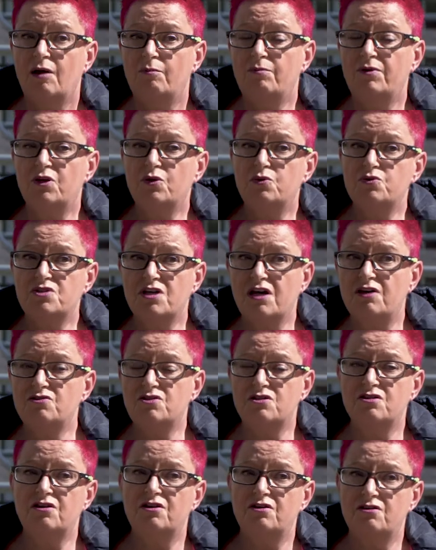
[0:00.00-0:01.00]
but also
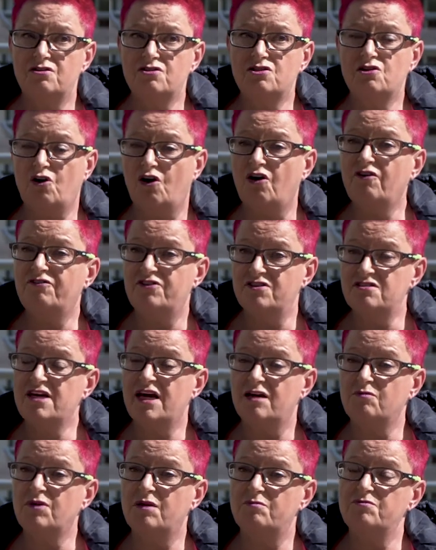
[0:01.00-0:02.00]
to offer
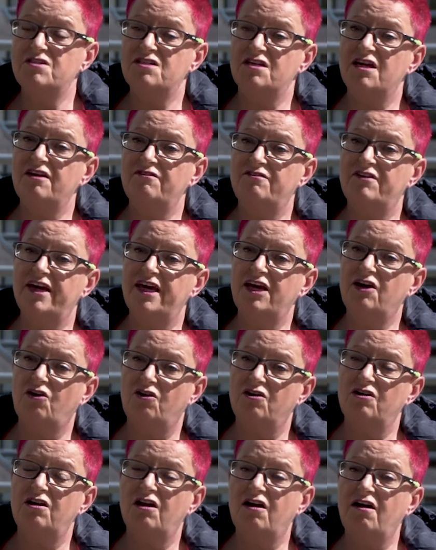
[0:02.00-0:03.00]
Tech Mums TV
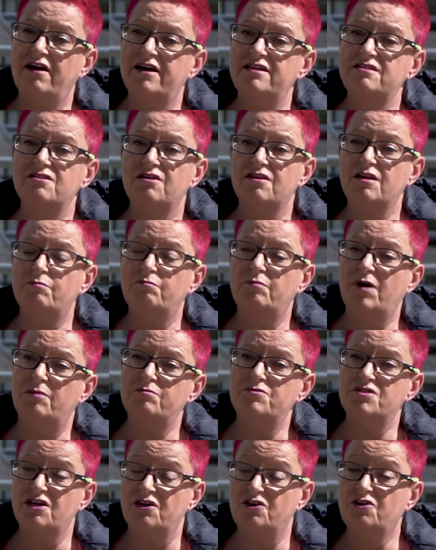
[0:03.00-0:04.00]
online so that
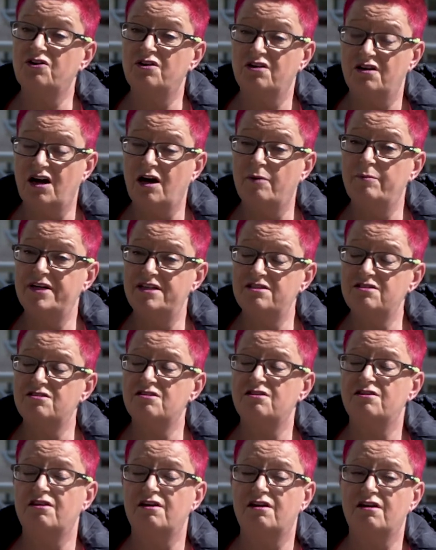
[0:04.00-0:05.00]
mums that couldn't come
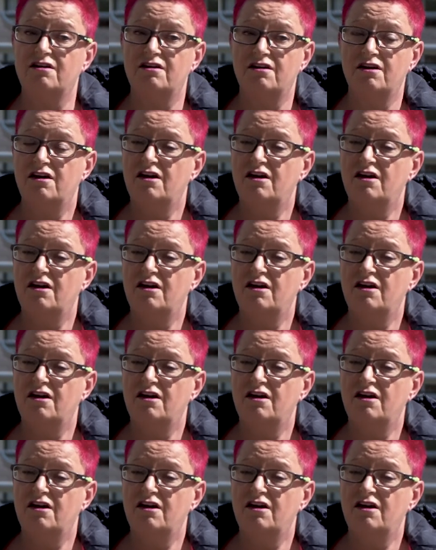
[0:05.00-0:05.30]
into the